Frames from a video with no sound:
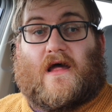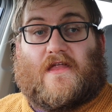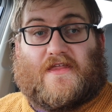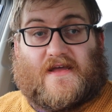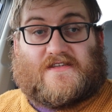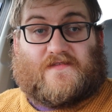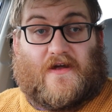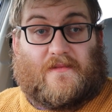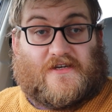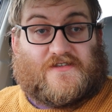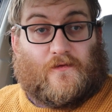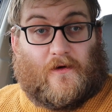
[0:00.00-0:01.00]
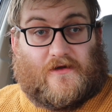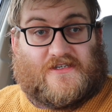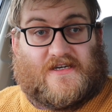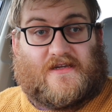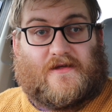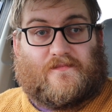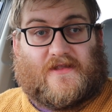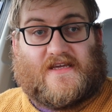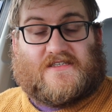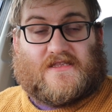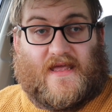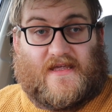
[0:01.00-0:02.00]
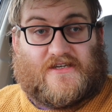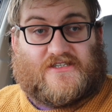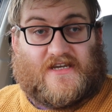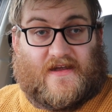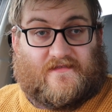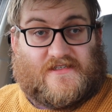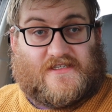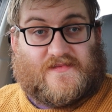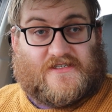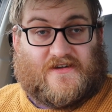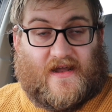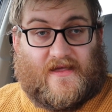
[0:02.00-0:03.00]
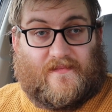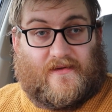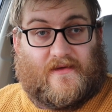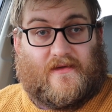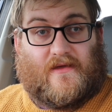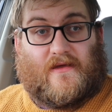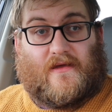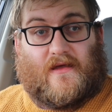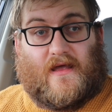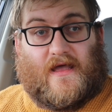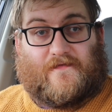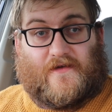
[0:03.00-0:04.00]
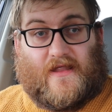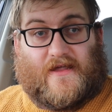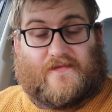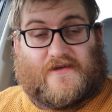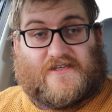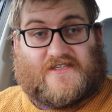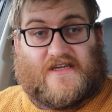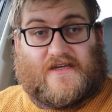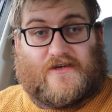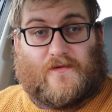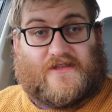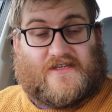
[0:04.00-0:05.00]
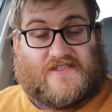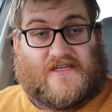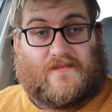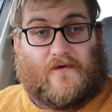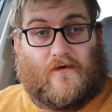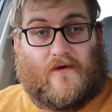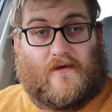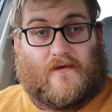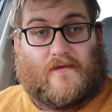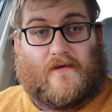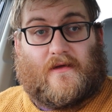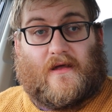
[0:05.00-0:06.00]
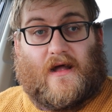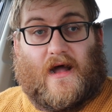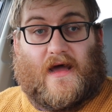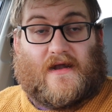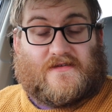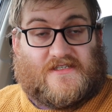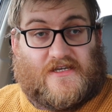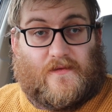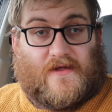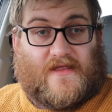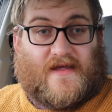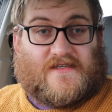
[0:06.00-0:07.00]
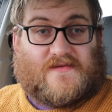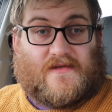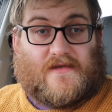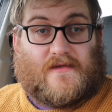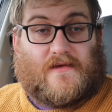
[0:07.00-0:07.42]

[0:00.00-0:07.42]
Thanks very much for watching. Please like, share and subscribe if you like what you see and you want to see more. And I'll see you on the next one.